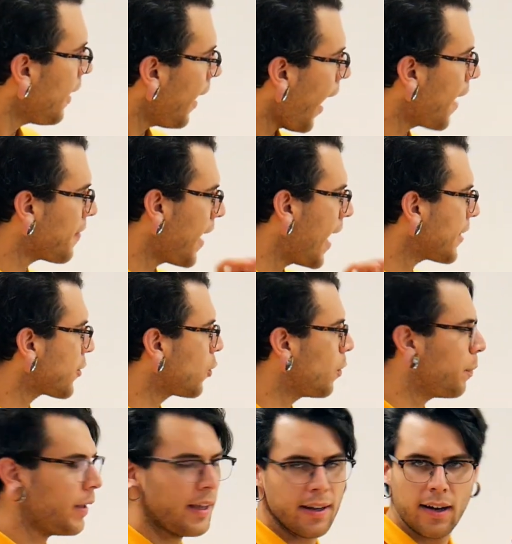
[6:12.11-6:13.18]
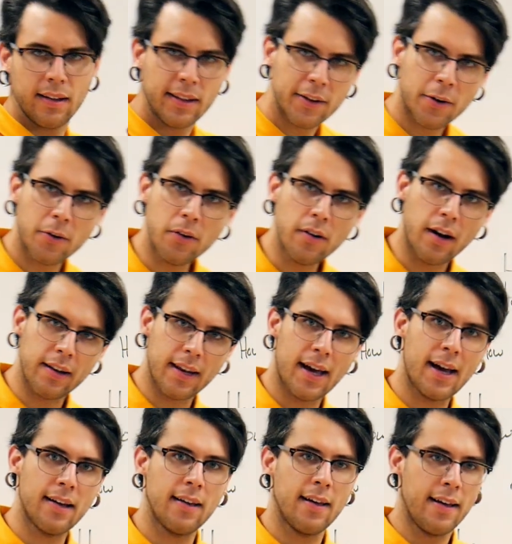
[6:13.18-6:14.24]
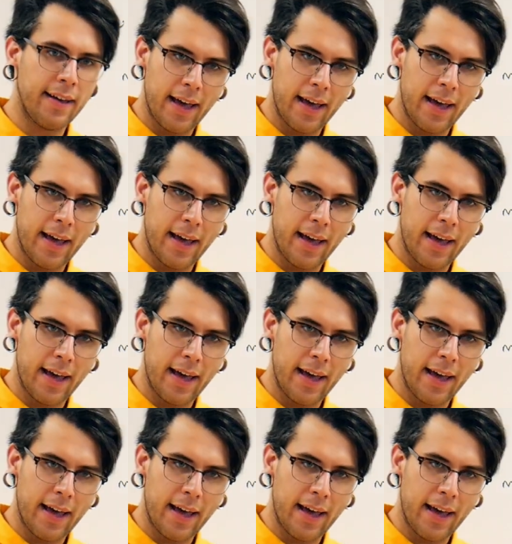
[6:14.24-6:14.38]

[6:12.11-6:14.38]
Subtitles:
And the answer would be a little, a lot.